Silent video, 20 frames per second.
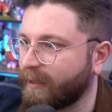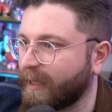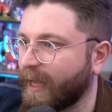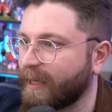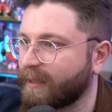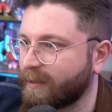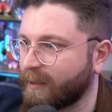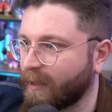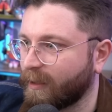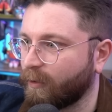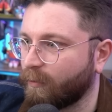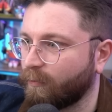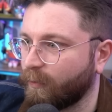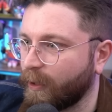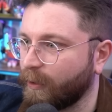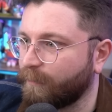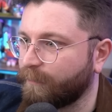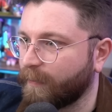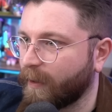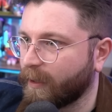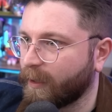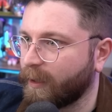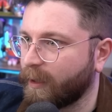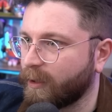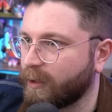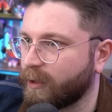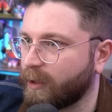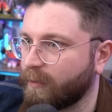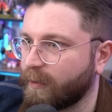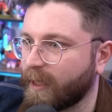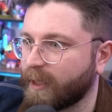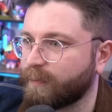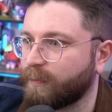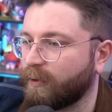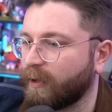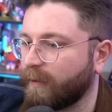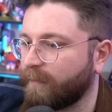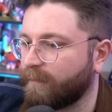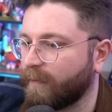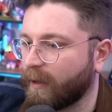that's like a real issue. That's
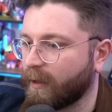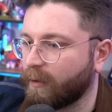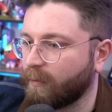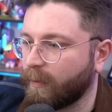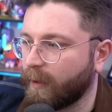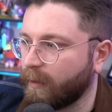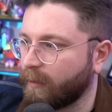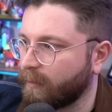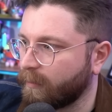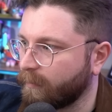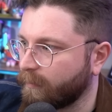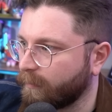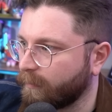pretty weird.